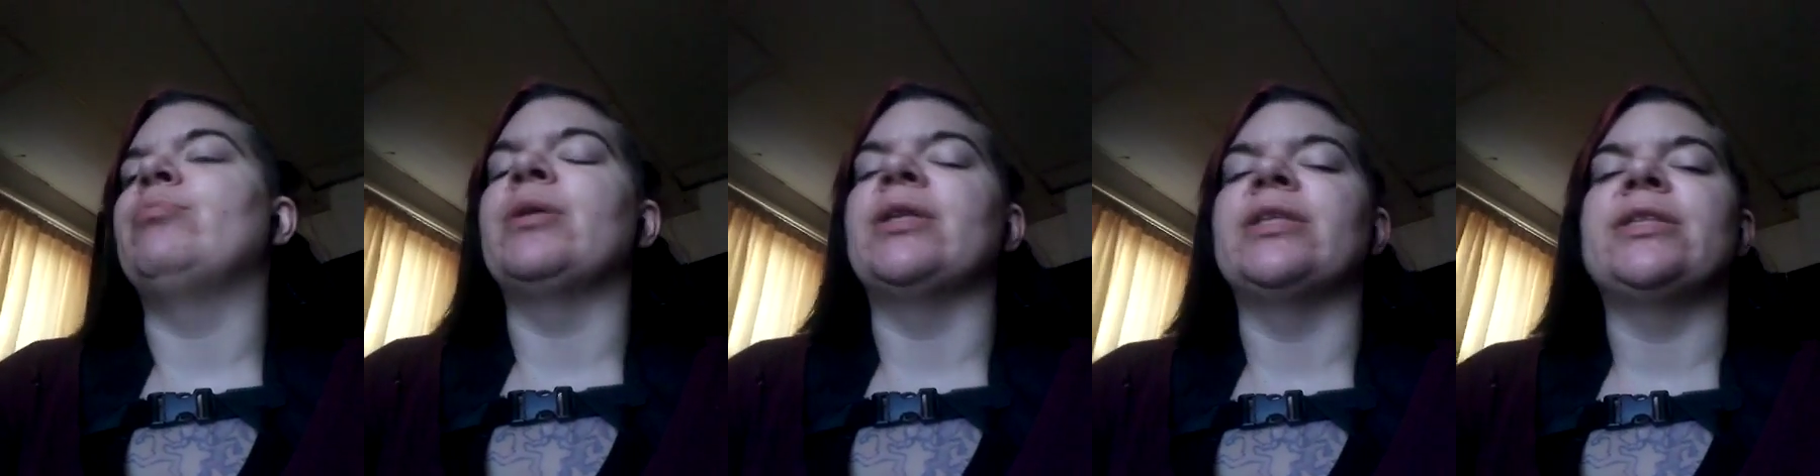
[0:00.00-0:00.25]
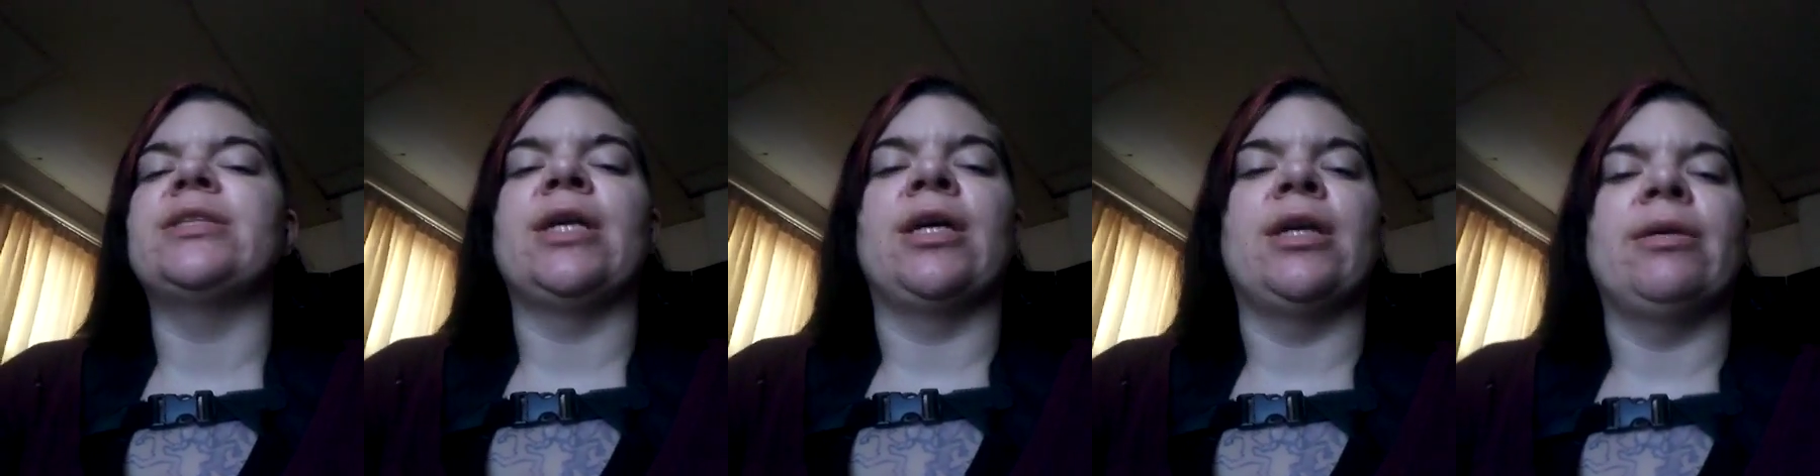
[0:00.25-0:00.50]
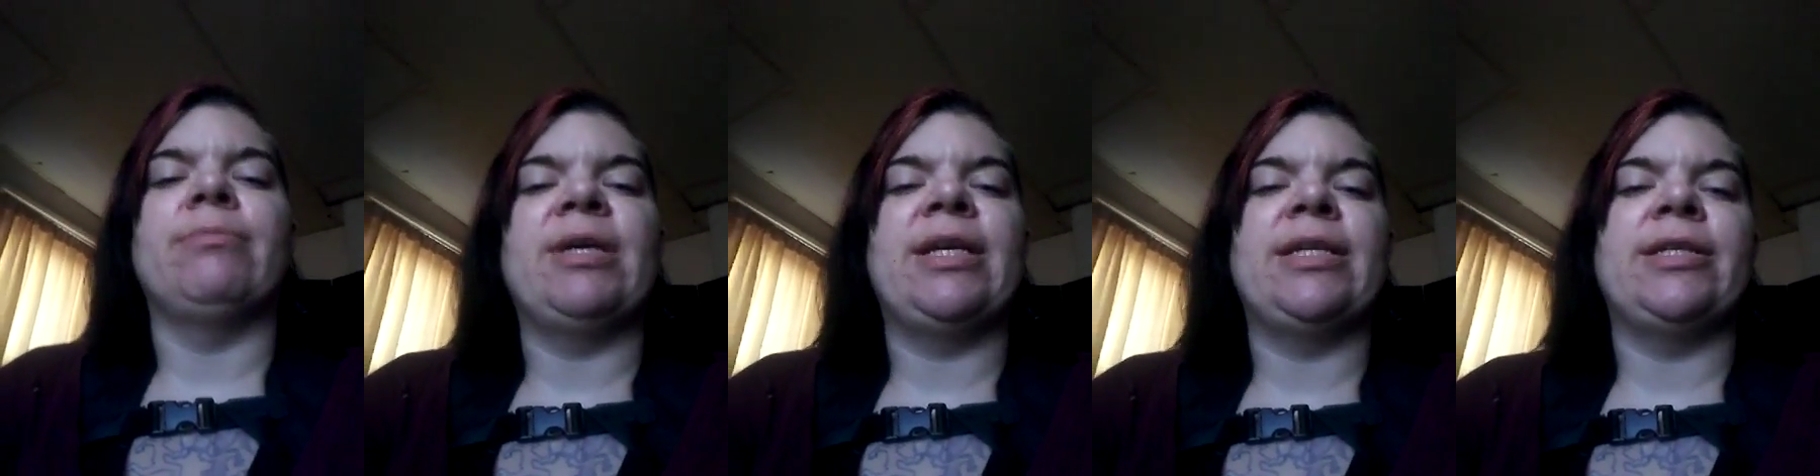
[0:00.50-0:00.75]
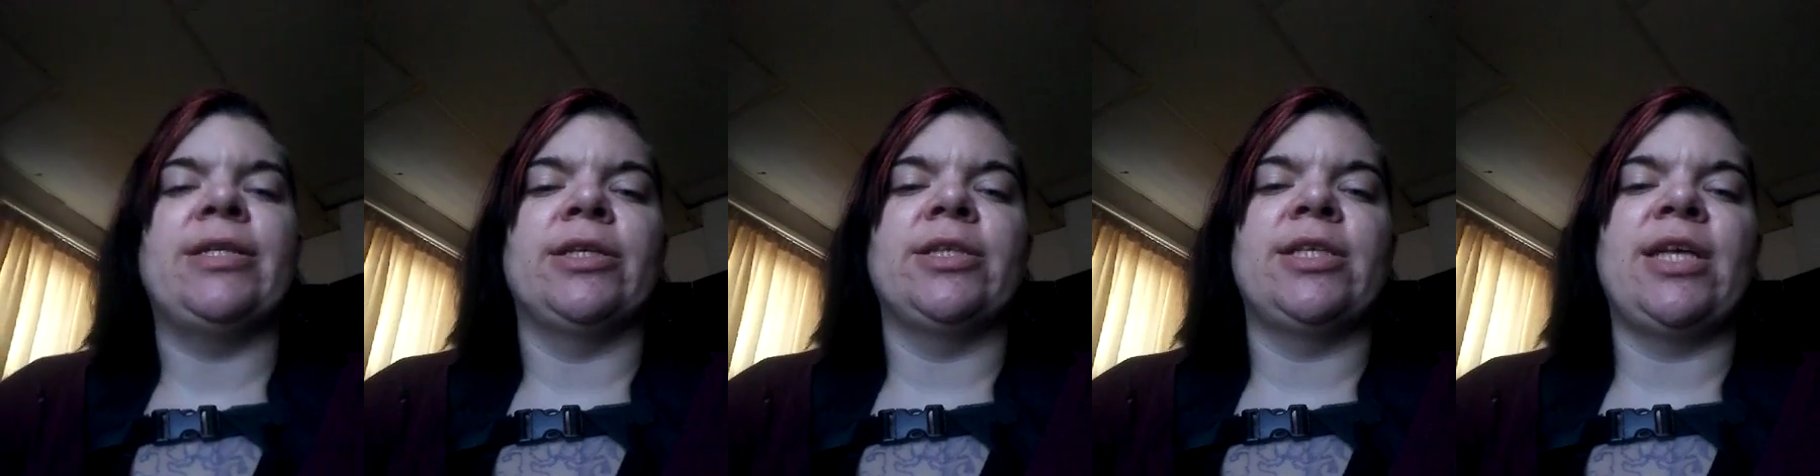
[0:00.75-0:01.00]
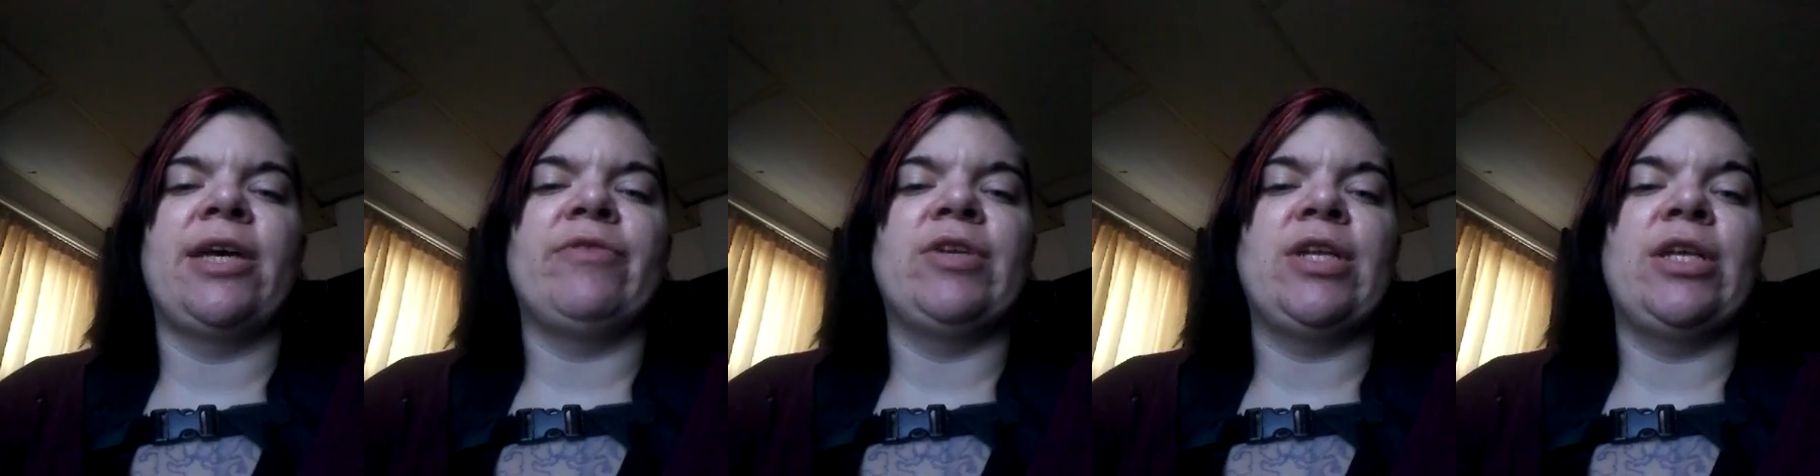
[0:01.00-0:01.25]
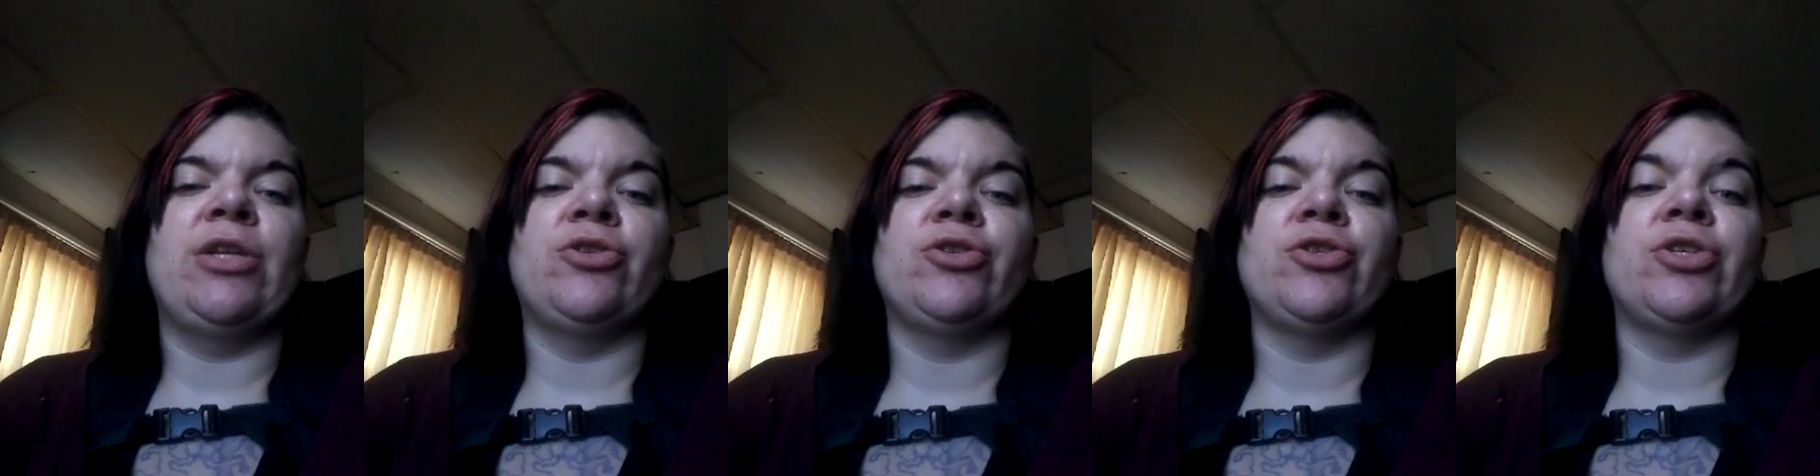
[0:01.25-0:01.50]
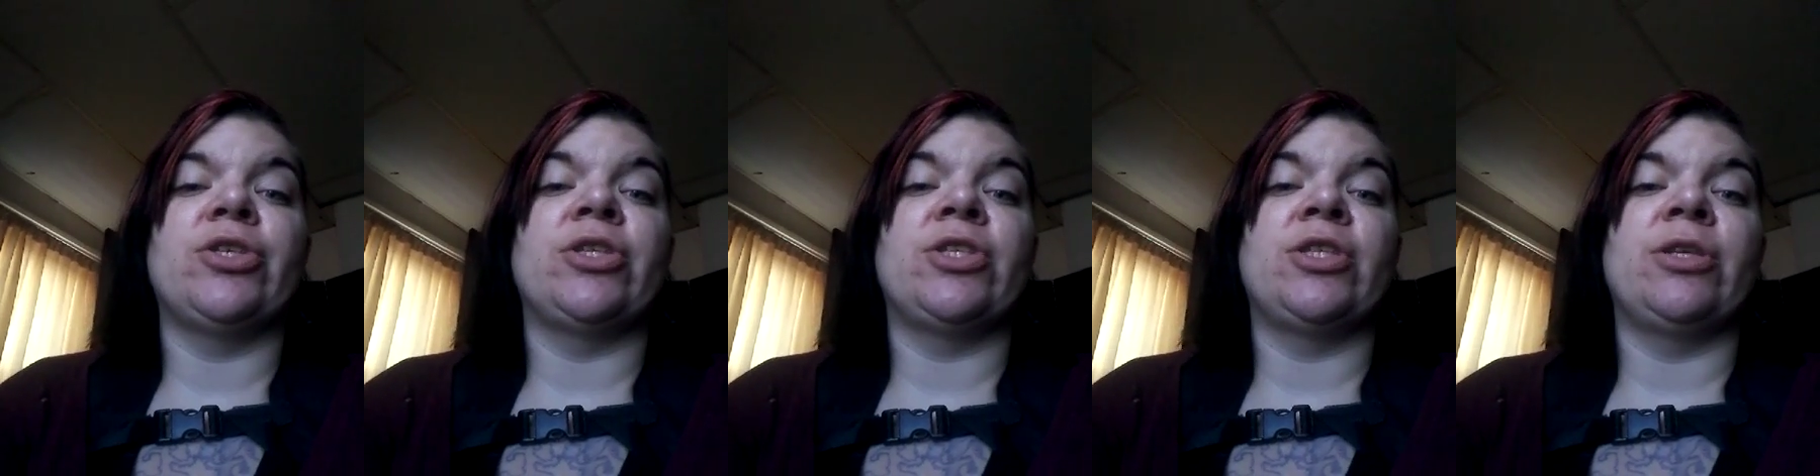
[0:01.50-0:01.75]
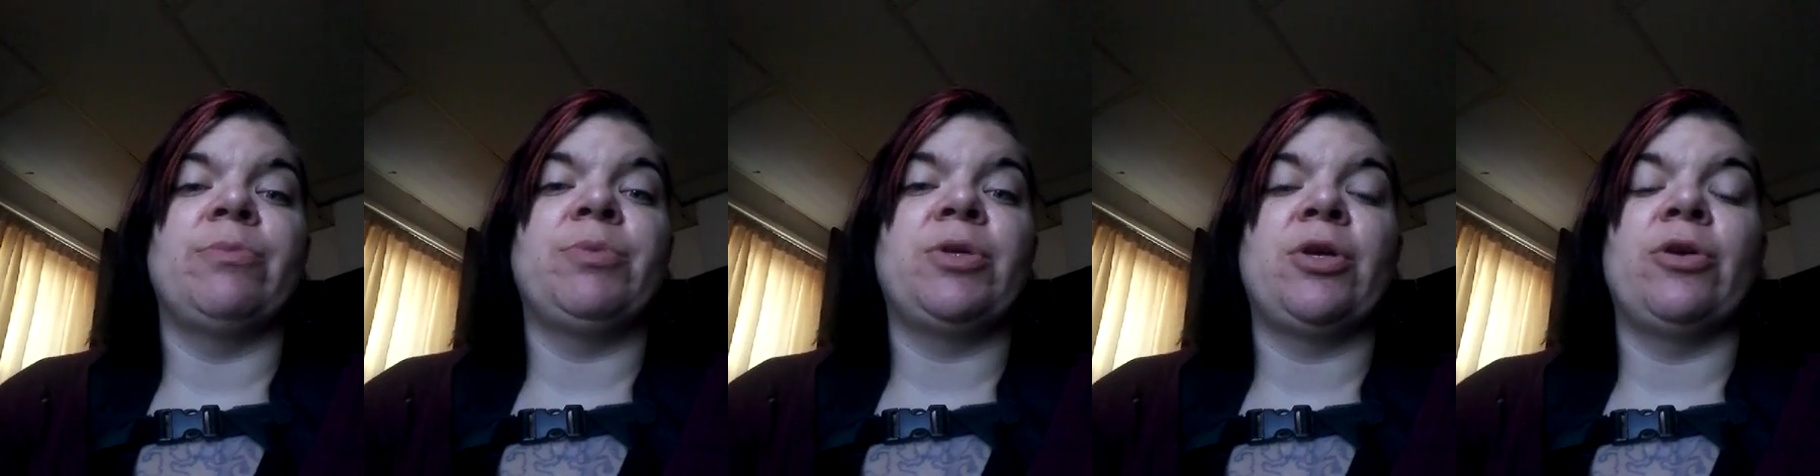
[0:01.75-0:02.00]
but it does have an interesting
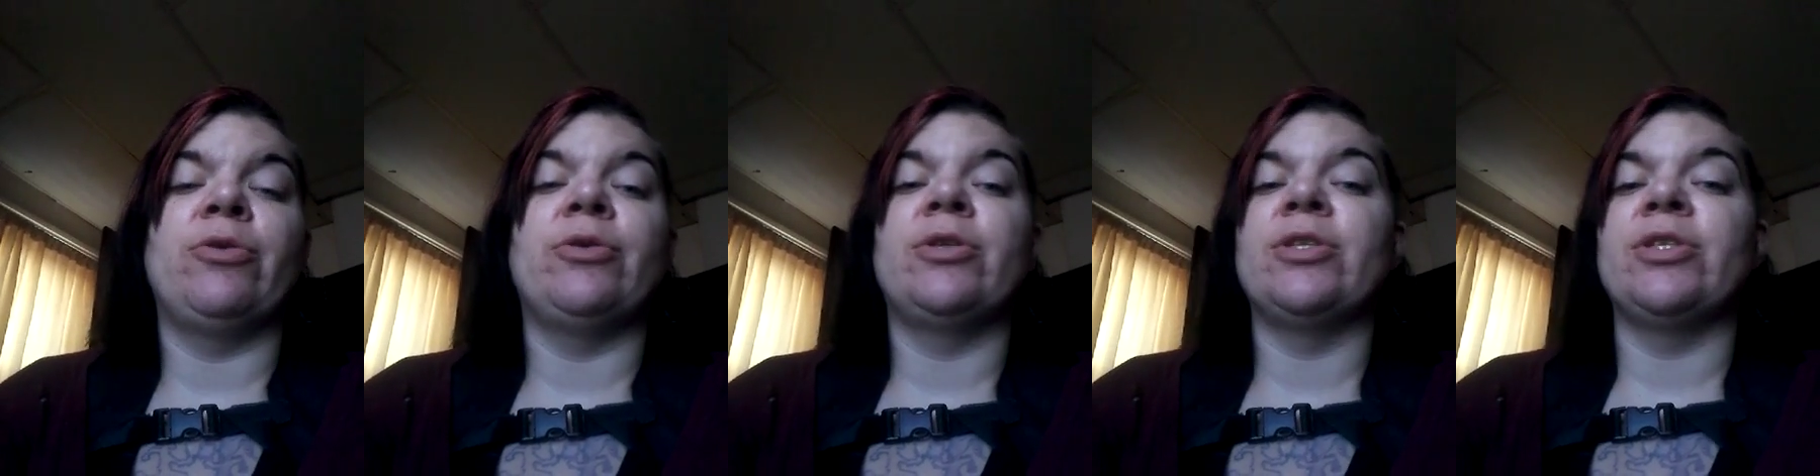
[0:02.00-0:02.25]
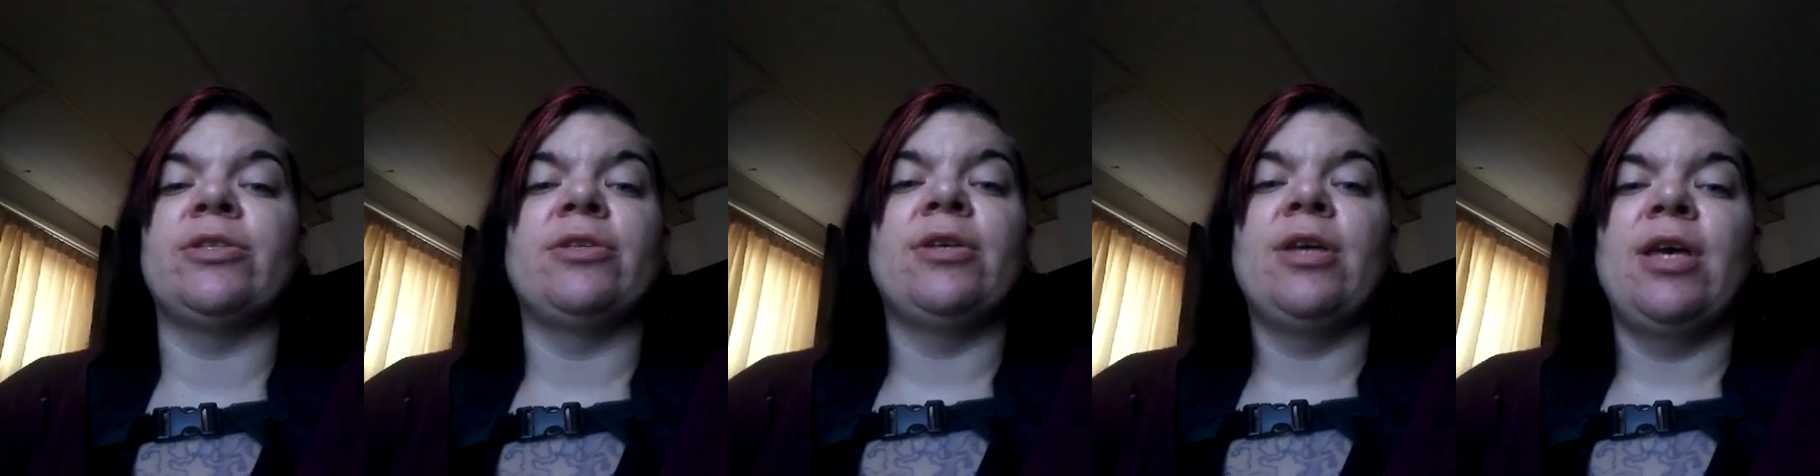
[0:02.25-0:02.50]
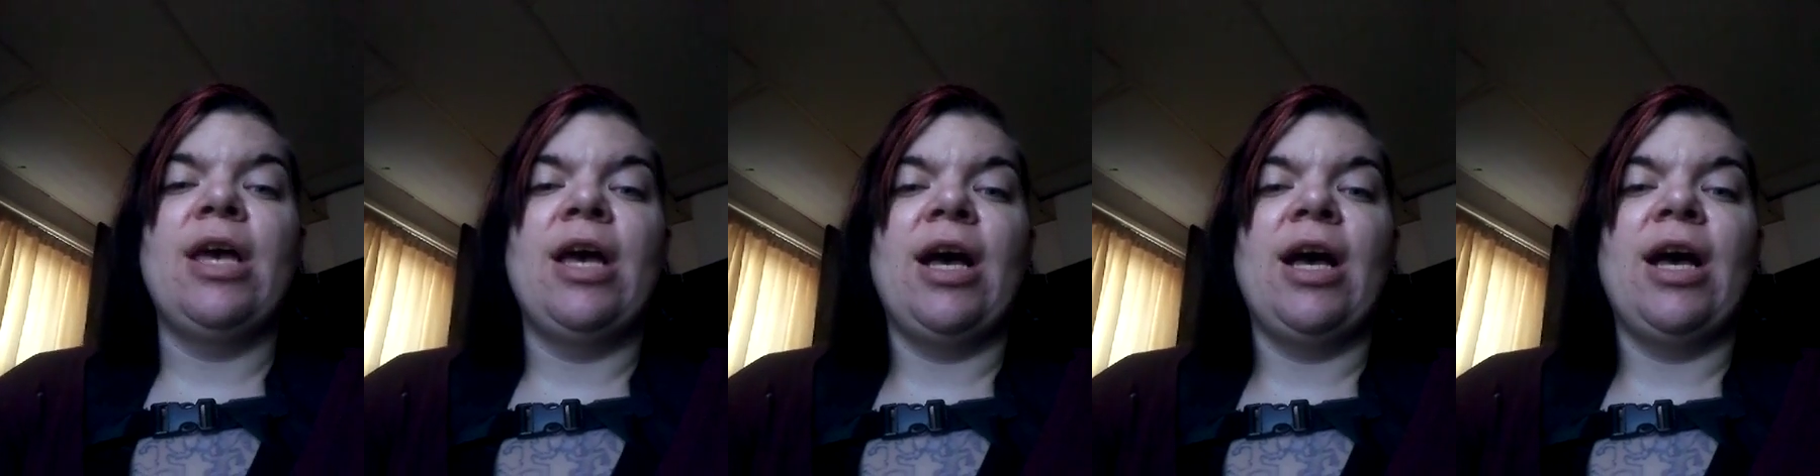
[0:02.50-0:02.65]
zip code, as